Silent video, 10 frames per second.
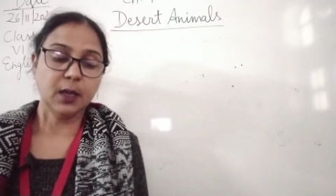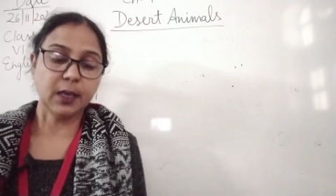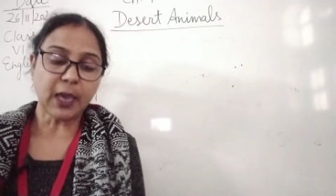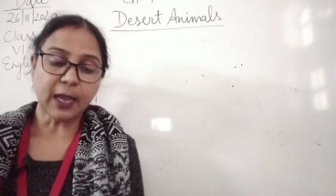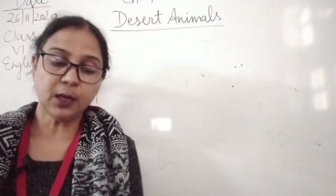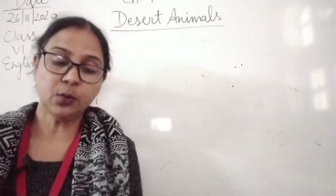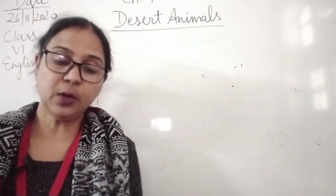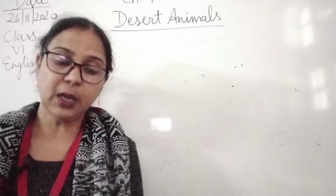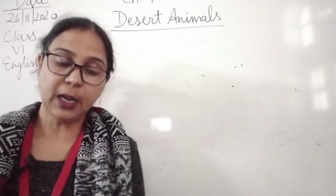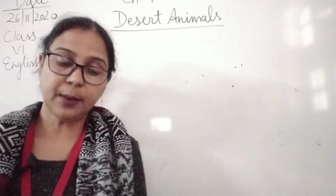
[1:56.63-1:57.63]
can
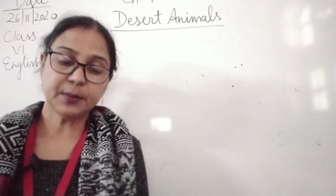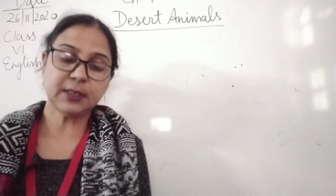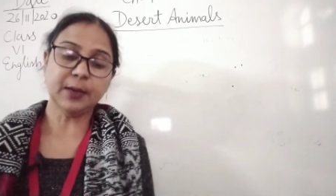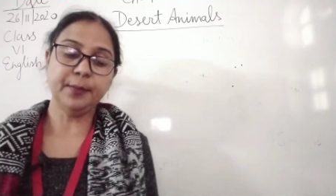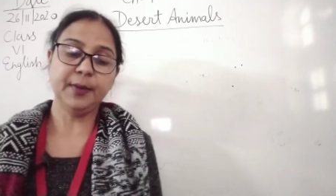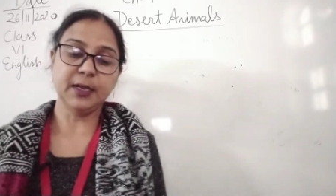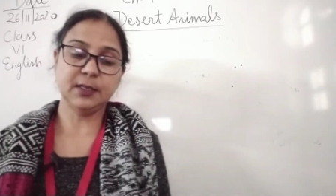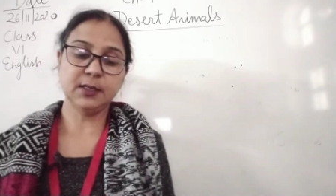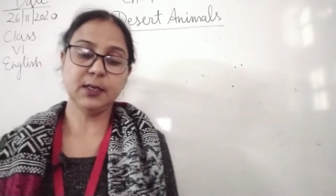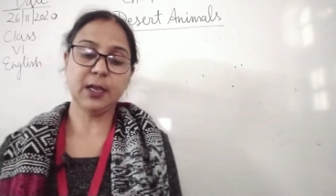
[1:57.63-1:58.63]
you name some
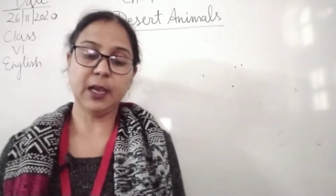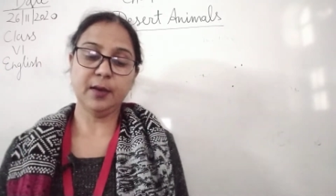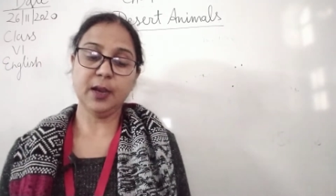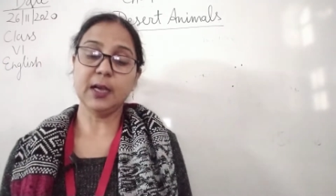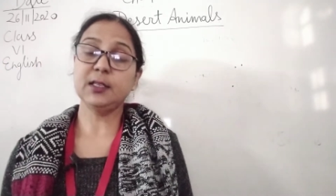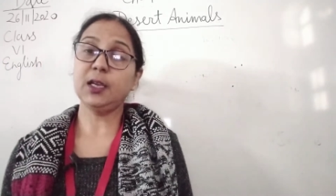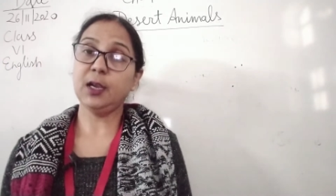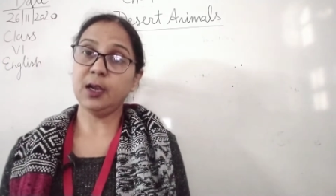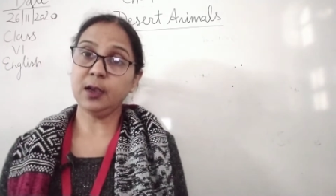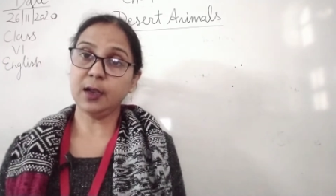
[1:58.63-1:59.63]
desert areas
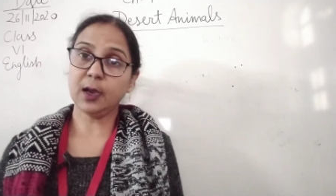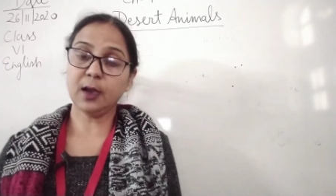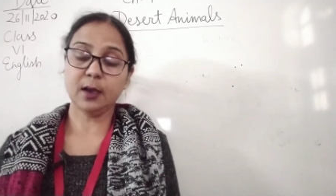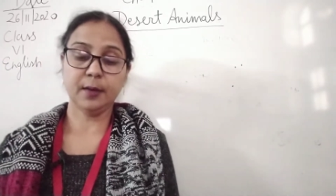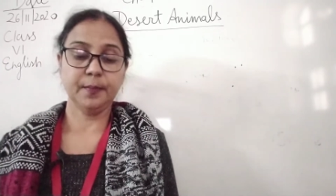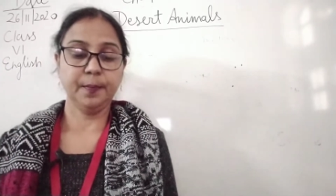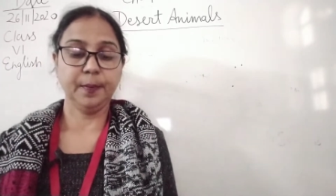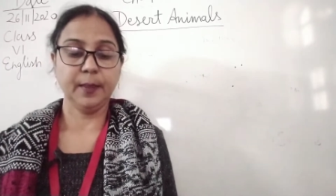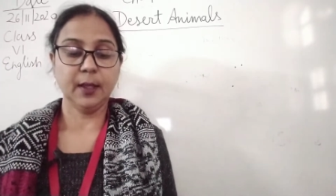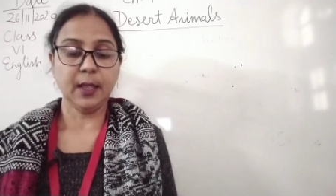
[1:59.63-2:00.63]
in India
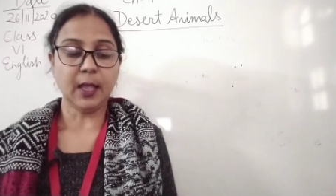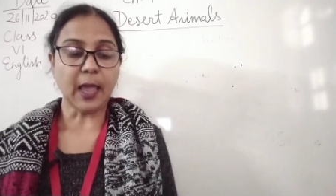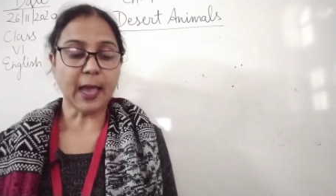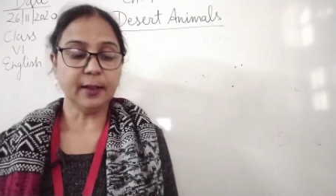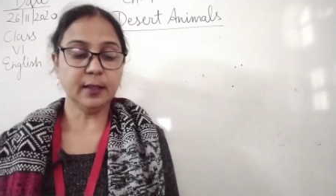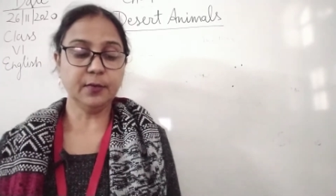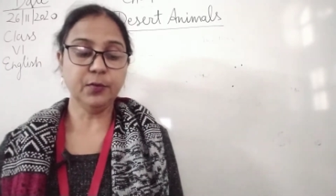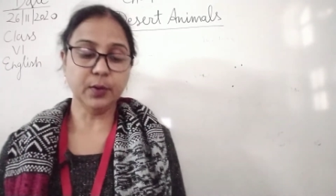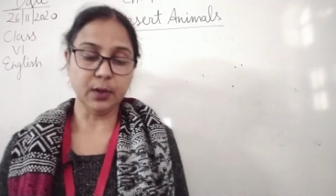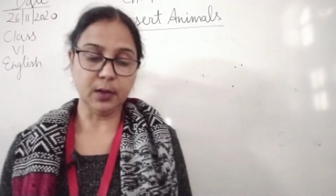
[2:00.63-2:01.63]
and the
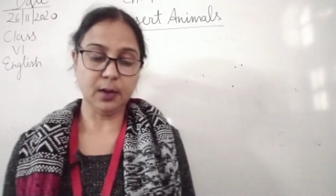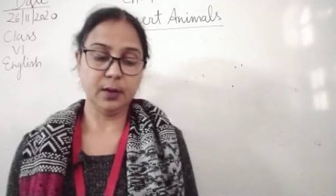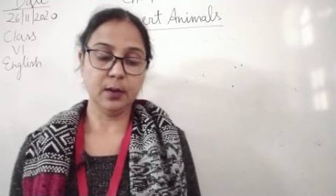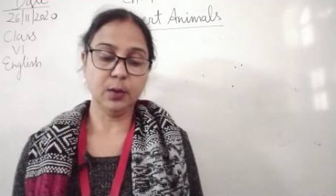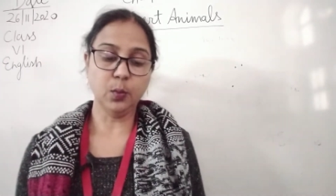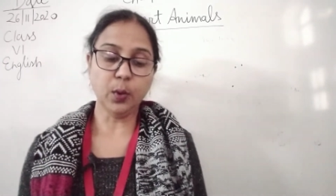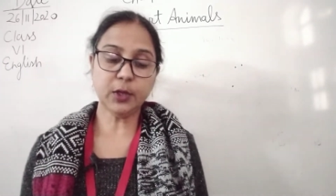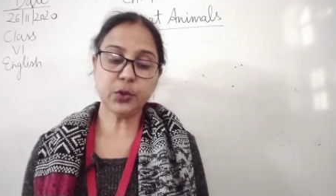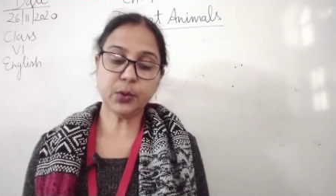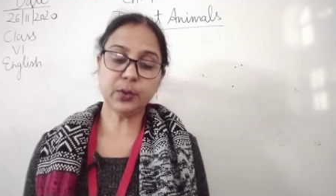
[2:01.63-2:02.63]
world?
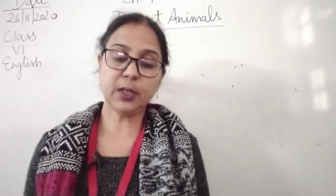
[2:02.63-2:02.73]
What do you